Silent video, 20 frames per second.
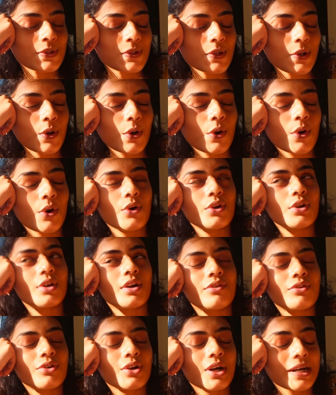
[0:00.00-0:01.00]
so
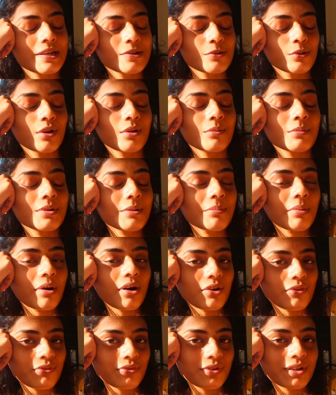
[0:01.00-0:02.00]
if you guys want to be a
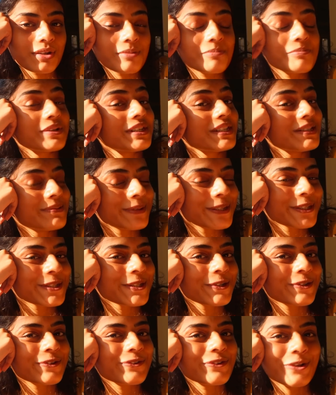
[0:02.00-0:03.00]
part of it, please make
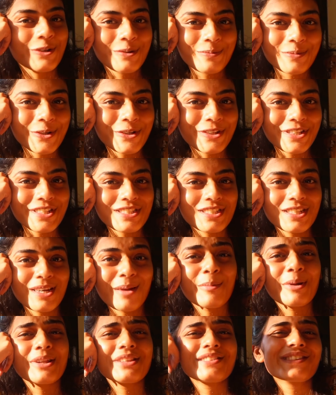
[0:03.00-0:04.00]
sure you follow me on
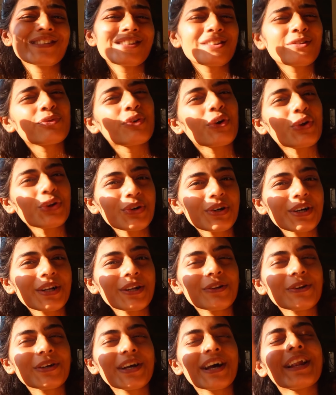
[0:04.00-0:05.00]
Instagram and just follow kar
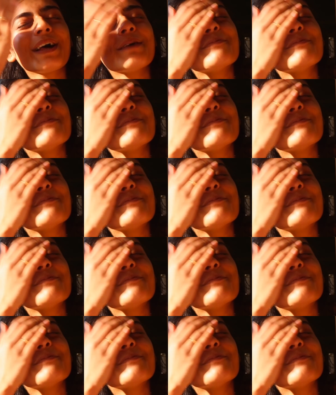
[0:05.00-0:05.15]
lo yaar.